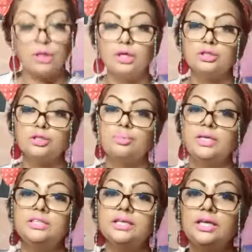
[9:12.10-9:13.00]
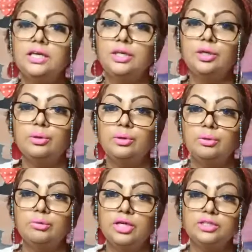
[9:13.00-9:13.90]
so basically in
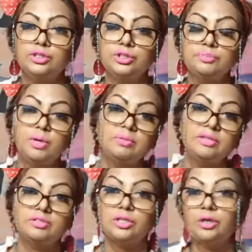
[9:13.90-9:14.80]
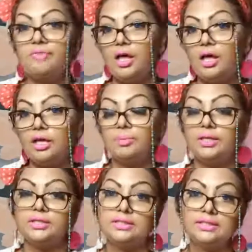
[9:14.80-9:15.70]
your relationship probably there was a lot of
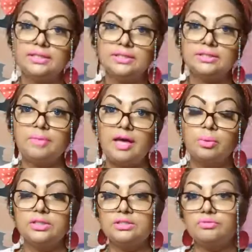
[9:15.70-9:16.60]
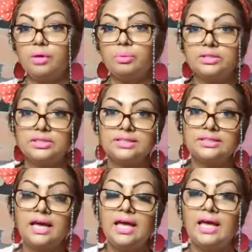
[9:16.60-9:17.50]
arguments and this backwards and forwards,
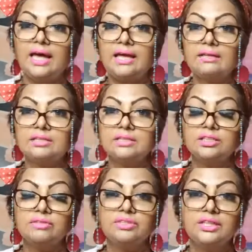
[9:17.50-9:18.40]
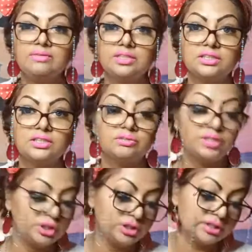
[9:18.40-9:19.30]
yes, and instead of dealing with the
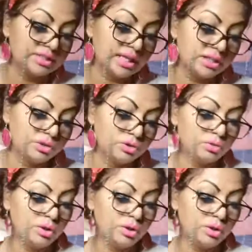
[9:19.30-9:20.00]
situation you decided to